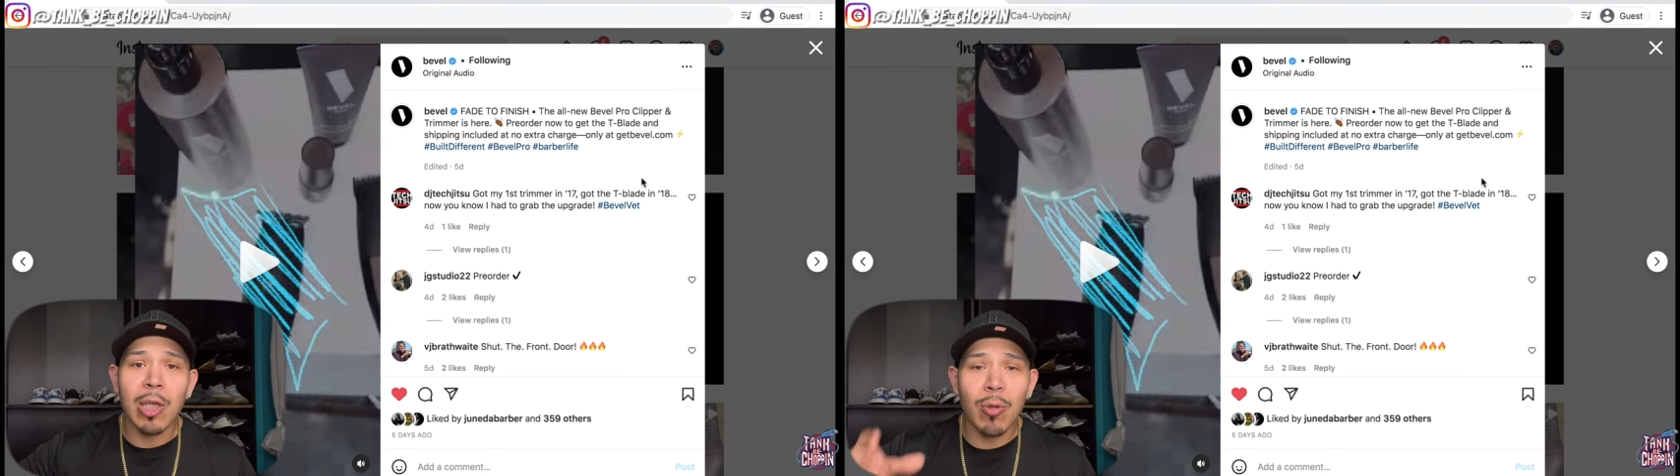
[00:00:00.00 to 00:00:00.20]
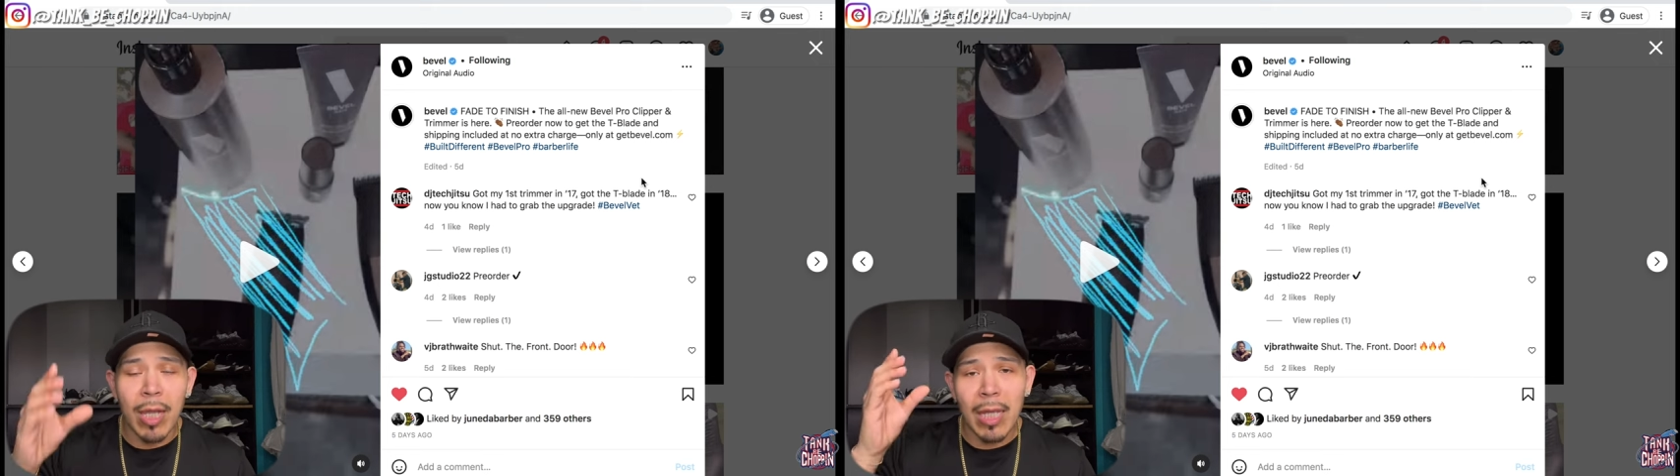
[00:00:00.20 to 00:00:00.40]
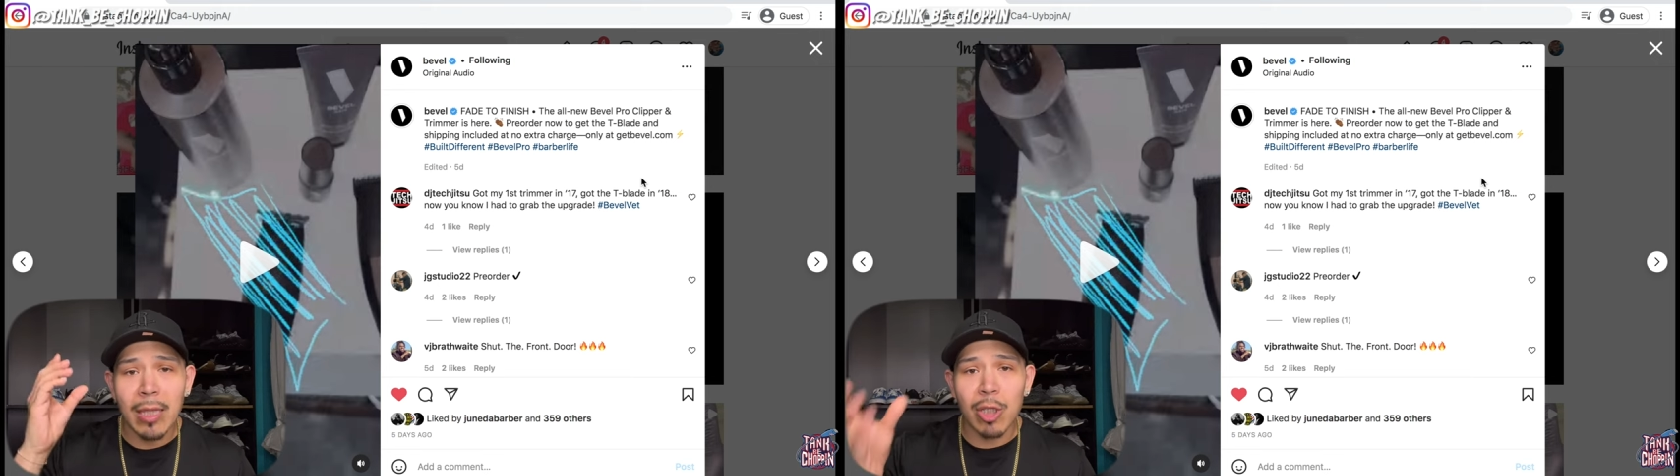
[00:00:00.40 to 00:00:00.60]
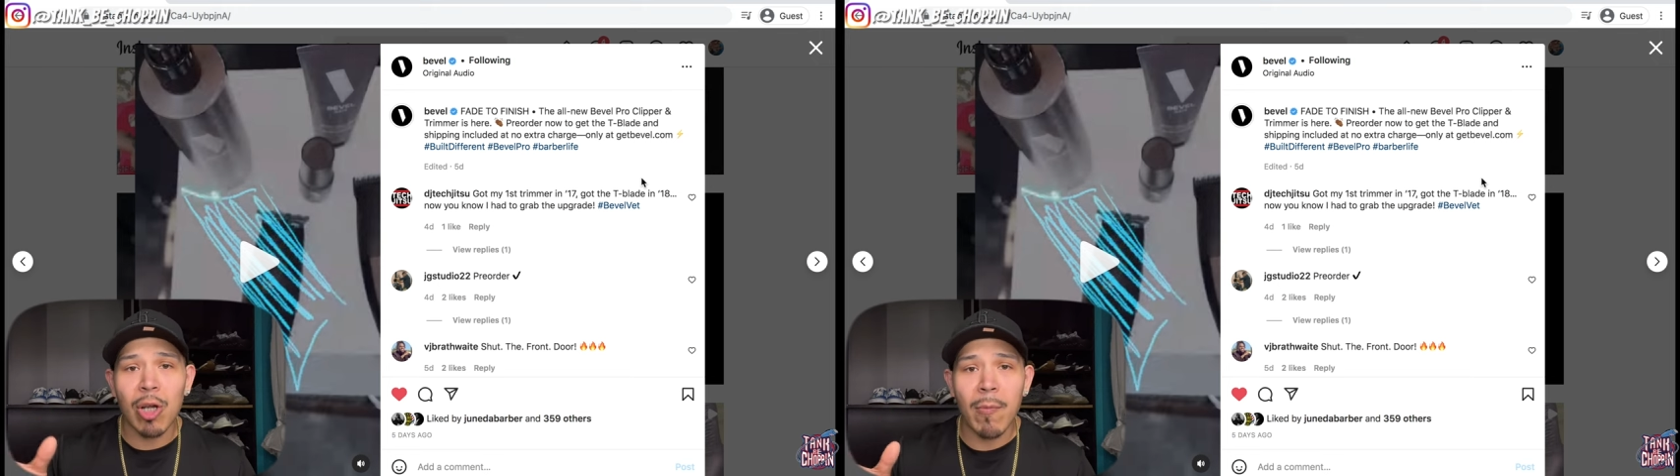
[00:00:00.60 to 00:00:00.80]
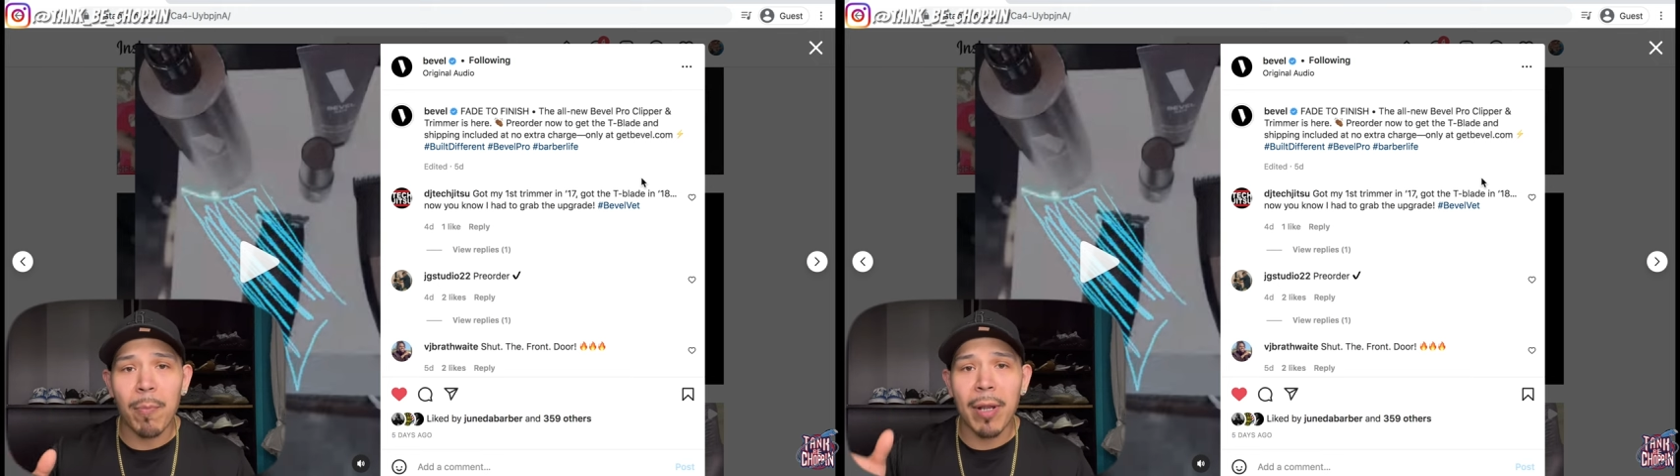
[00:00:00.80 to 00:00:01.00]
you get the
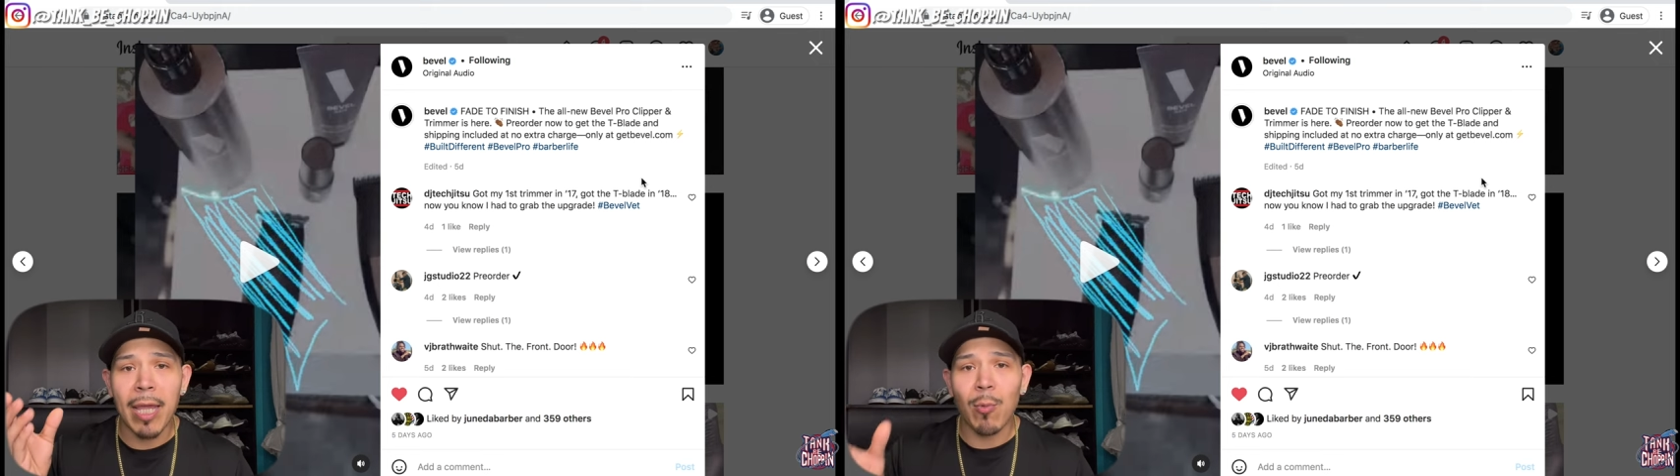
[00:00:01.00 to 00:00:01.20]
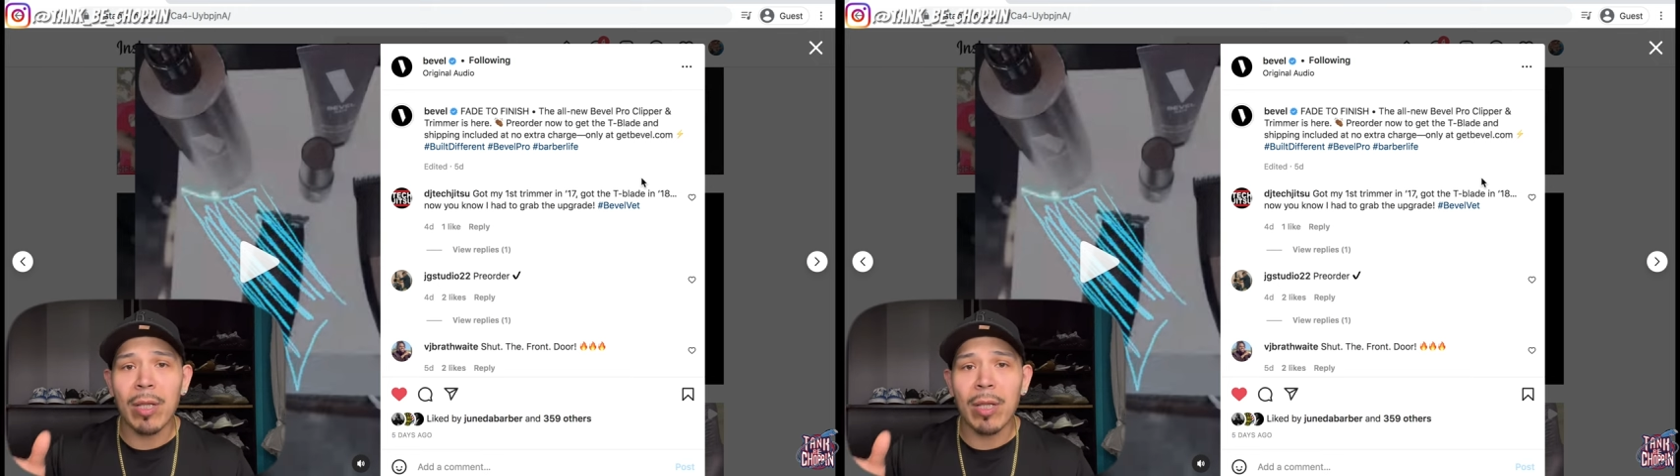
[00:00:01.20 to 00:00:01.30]
trimmer blade